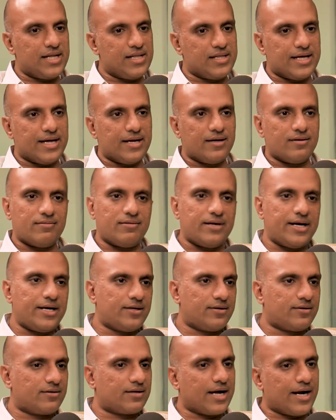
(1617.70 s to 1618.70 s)
Till then,
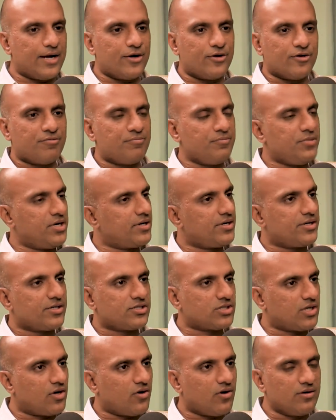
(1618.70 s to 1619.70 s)
it kind of
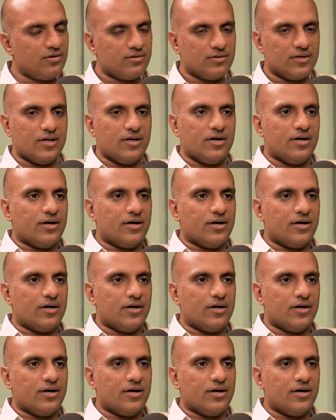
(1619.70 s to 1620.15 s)
meanders along.